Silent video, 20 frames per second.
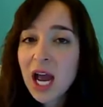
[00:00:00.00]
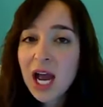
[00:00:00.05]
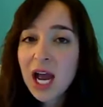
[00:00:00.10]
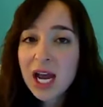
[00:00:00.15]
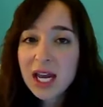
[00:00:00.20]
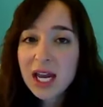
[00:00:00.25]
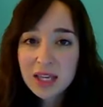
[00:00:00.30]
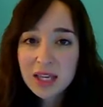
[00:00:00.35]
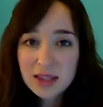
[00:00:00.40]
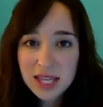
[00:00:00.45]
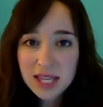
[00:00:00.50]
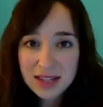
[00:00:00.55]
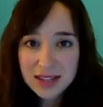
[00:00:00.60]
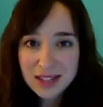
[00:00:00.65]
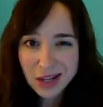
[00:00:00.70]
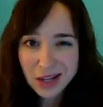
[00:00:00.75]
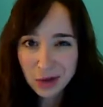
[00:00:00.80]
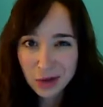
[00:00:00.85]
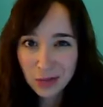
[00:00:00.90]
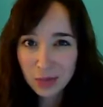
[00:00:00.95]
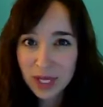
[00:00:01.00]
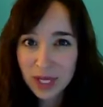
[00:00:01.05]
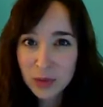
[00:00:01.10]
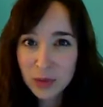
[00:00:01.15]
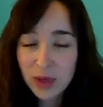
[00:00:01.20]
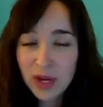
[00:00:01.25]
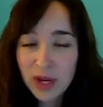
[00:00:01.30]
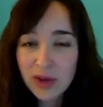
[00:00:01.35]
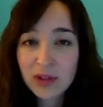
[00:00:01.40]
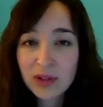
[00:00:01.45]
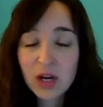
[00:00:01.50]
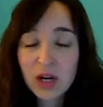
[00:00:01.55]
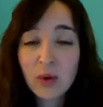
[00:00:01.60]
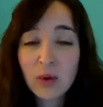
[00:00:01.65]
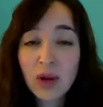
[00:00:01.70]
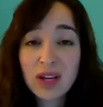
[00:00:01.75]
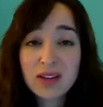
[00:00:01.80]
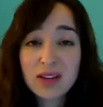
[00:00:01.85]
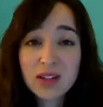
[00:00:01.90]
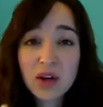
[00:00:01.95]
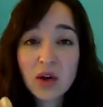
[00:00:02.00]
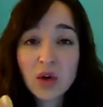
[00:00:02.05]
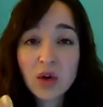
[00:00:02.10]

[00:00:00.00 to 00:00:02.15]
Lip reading: I think that's another place where we have a lot of waste.